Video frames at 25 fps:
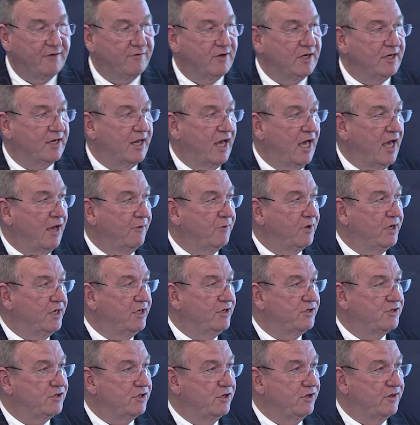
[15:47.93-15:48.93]
in Darwin in
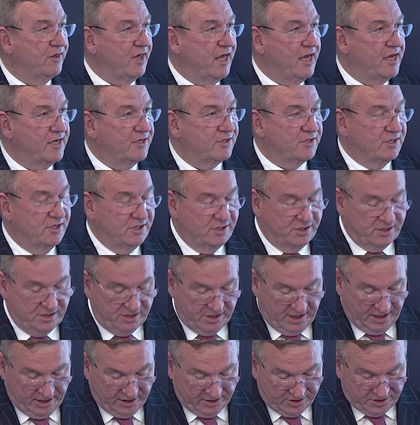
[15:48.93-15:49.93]

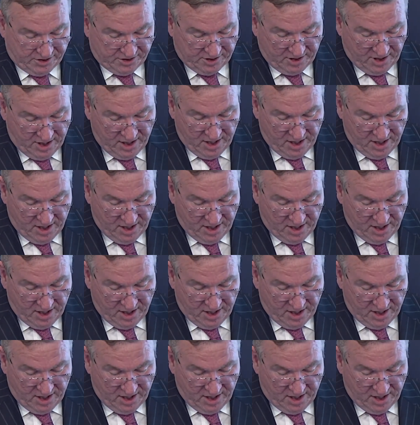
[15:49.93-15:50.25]
2006,